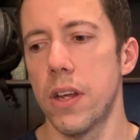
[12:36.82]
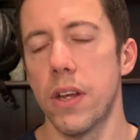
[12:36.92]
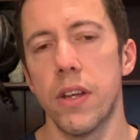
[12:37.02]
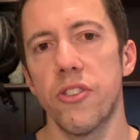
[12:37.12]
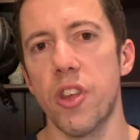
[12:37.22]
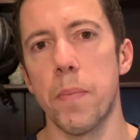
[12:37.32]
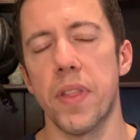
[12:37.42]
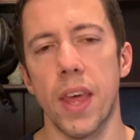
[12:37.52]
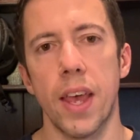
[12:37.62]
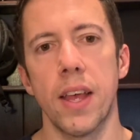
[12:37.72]

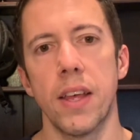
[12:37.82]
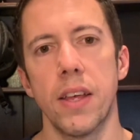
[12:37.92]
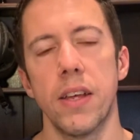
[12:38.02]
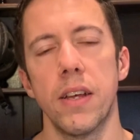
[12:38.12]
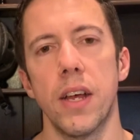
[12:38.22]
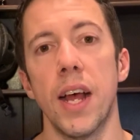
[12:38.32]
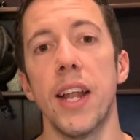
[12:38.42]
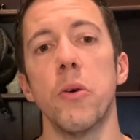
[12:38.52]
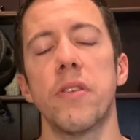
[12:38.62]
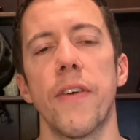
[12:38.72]
something a
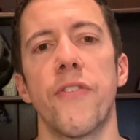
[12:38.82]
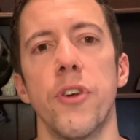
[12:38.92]
little different.